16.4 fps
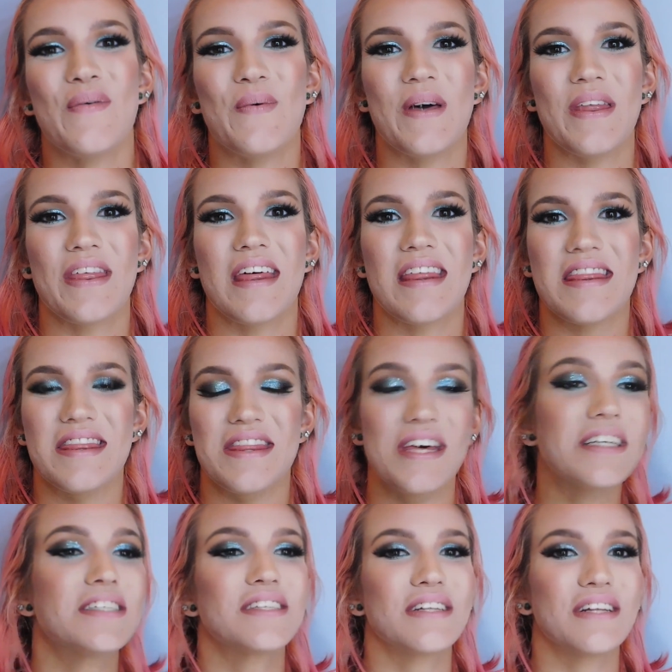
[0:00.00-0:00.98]
with
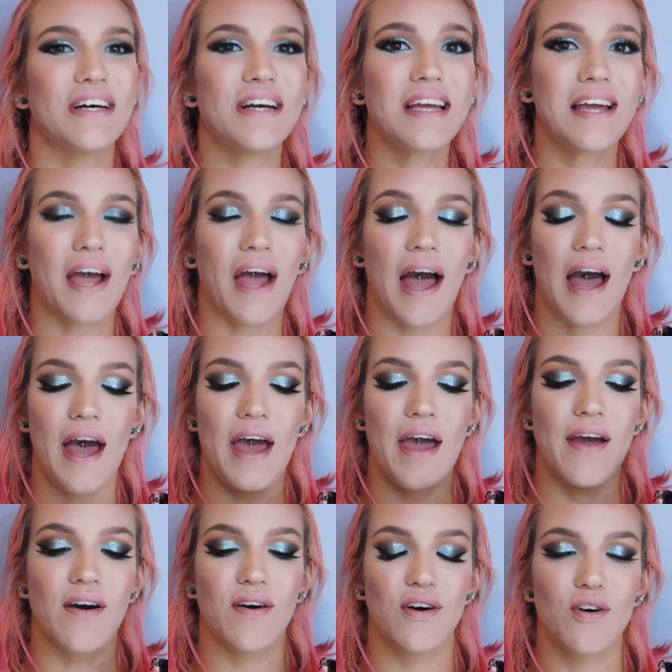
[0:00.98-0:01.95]
this look.
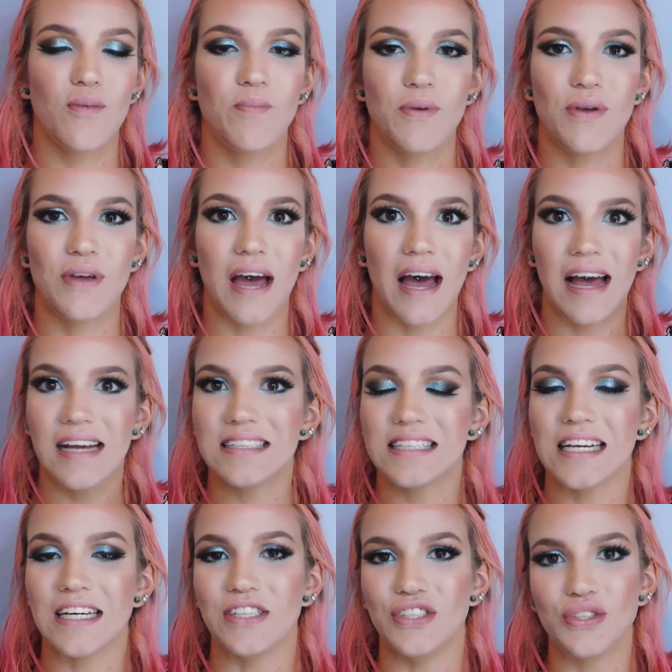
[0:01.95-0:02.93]
I hope you
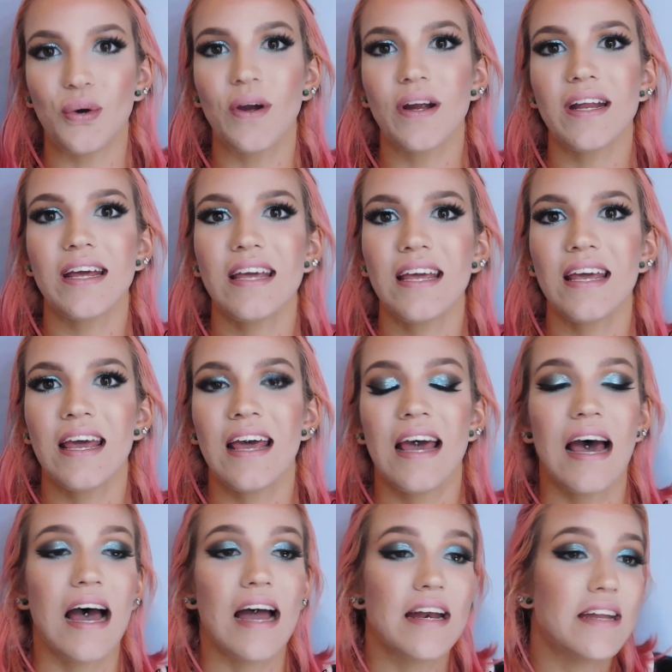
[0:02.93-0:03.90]
guys enjoyed it.
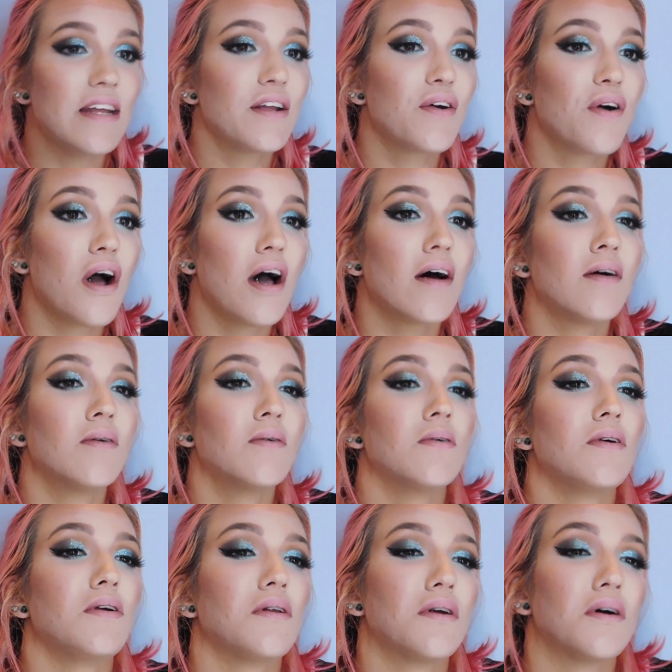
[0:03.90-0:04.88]
I did go out,
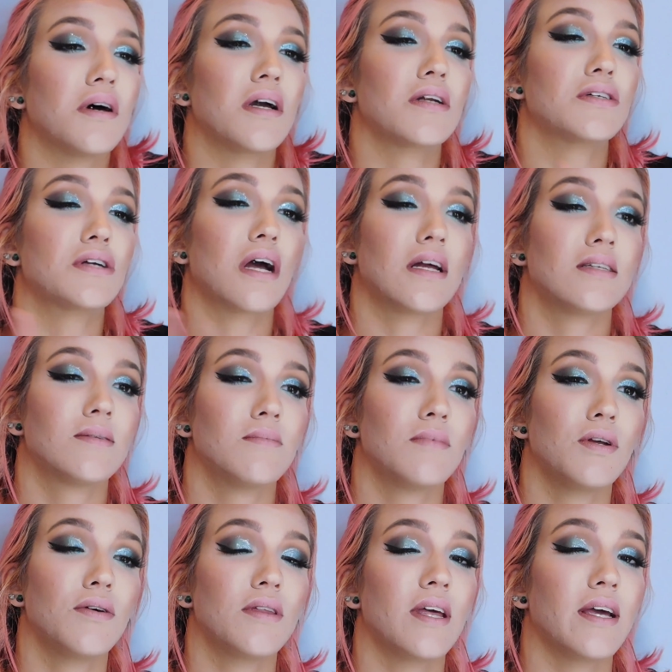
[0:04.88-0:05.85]
you know, I tried
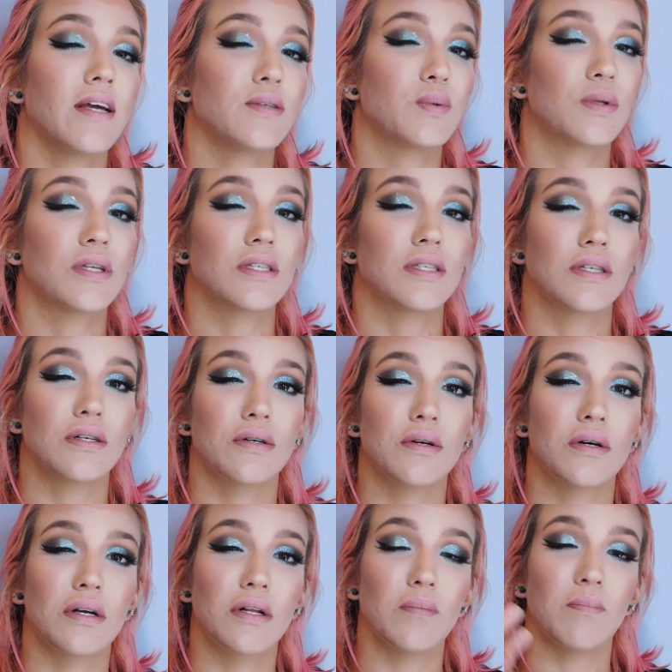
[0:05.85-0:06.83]
some new things with this
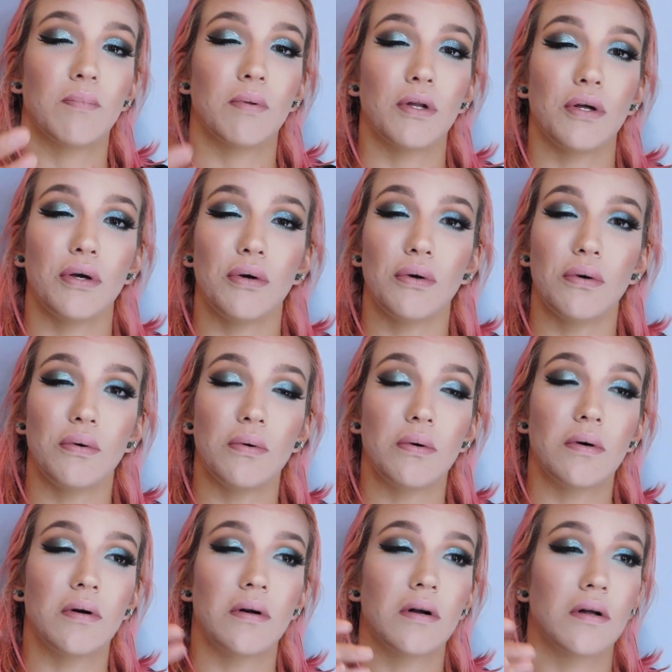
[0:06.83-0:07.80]
little blue
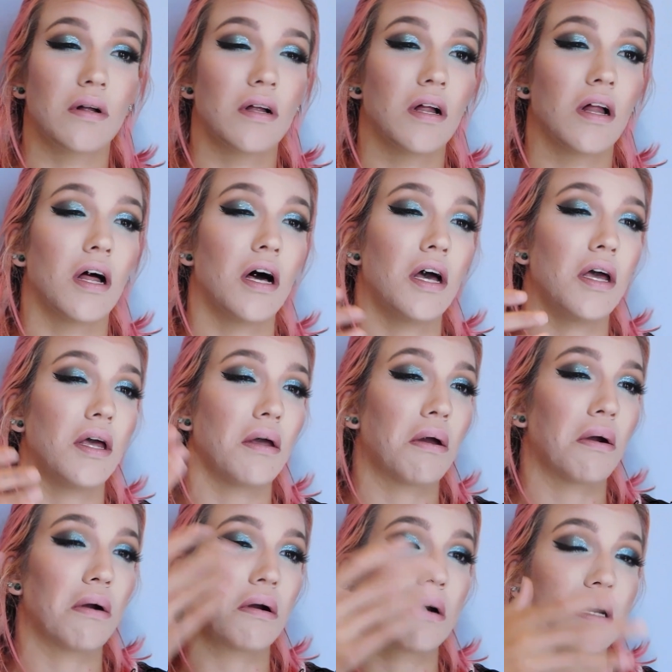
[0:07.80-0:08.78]
cut
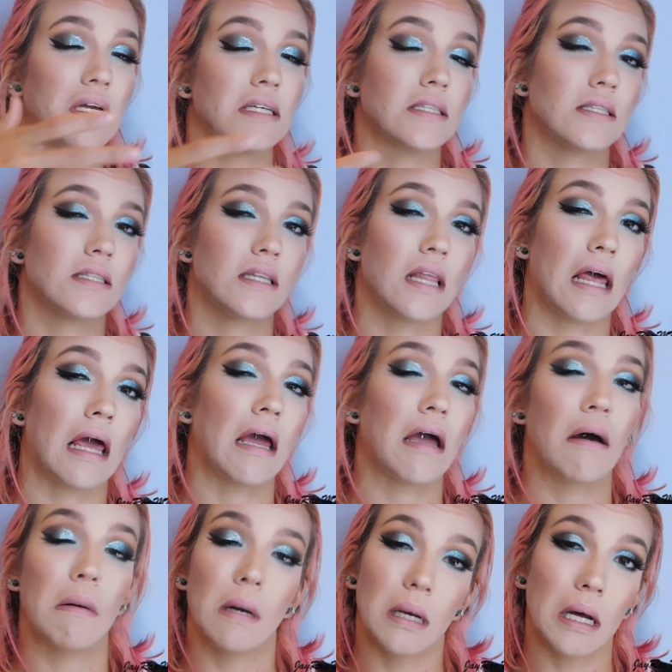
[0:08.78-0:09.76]
crease thing
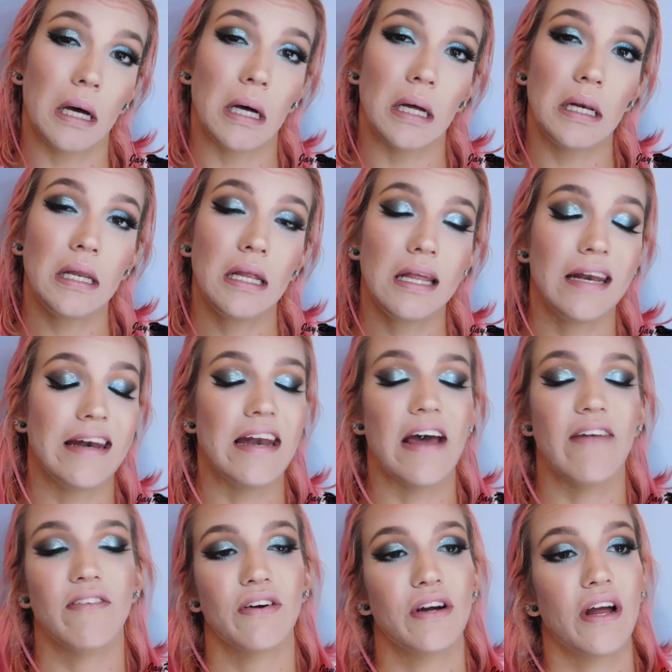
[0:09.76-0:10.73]
going on.
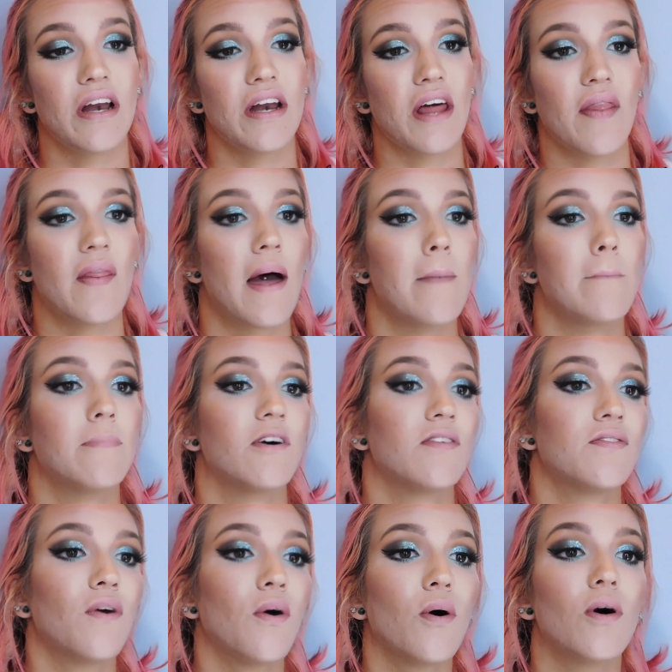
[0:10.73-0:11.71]
Never done that
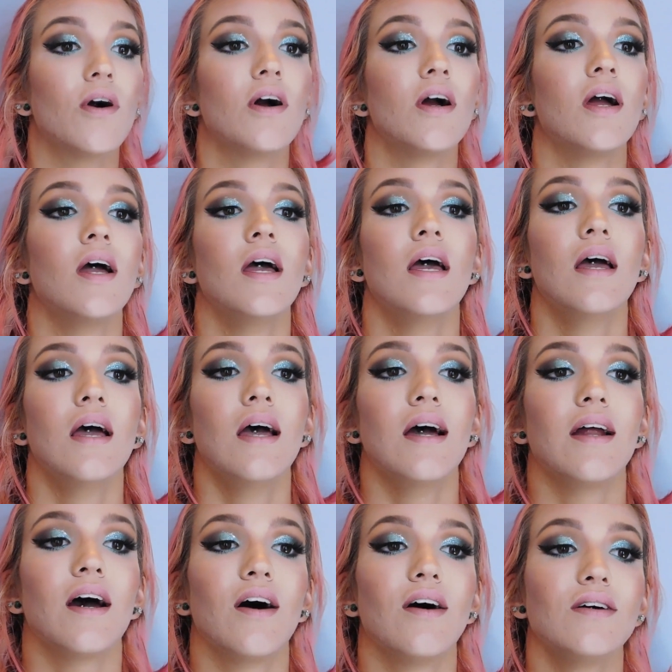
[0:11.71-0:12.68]
before.
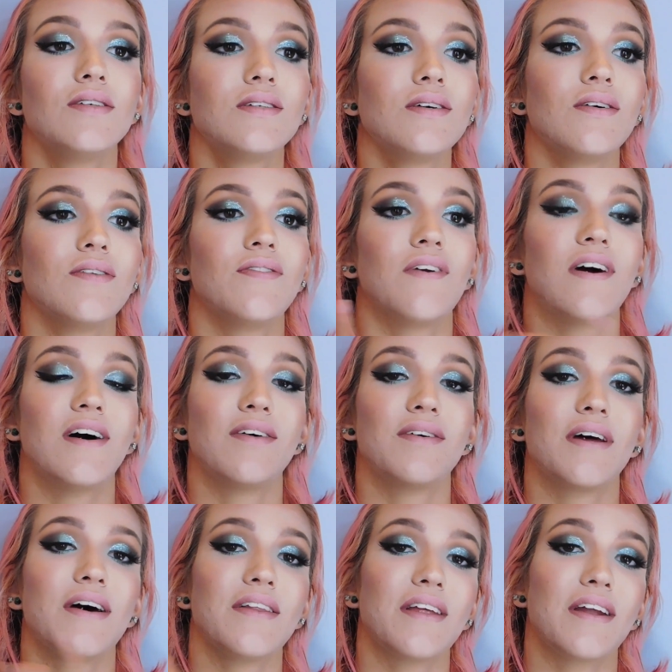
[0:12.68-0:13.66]
And I also
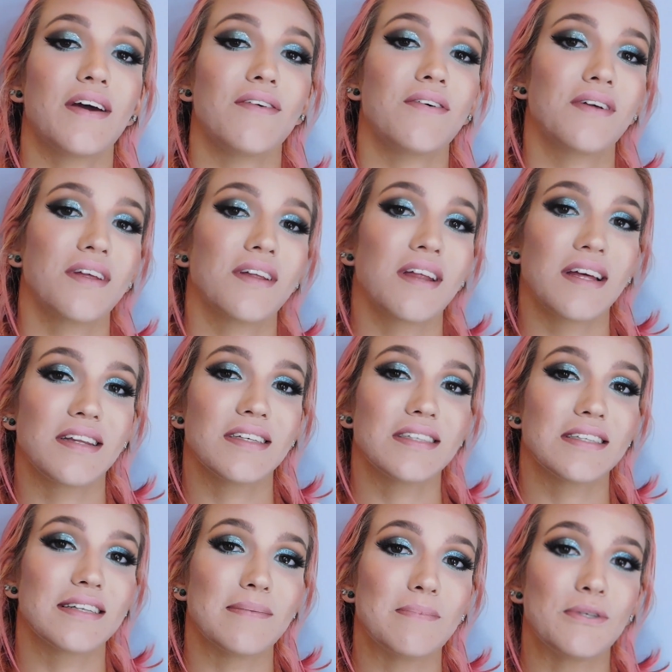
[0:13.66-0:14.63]
found out that I really like
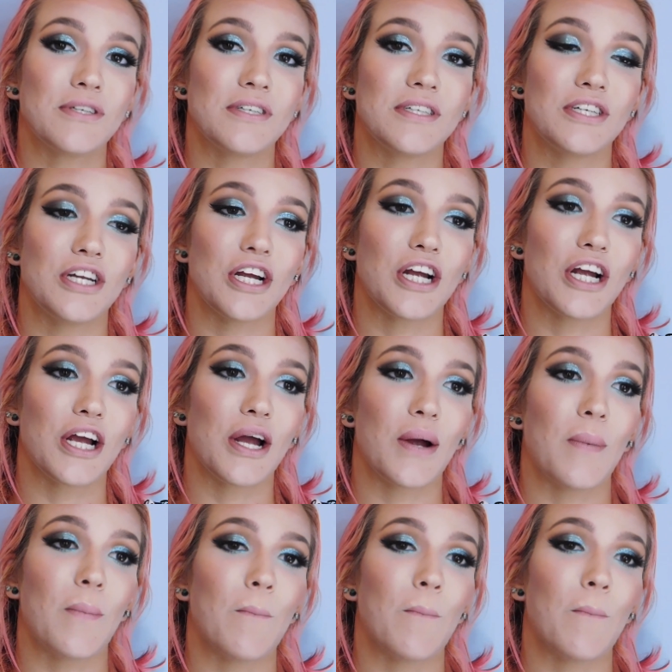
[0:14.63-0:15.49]
this lipstick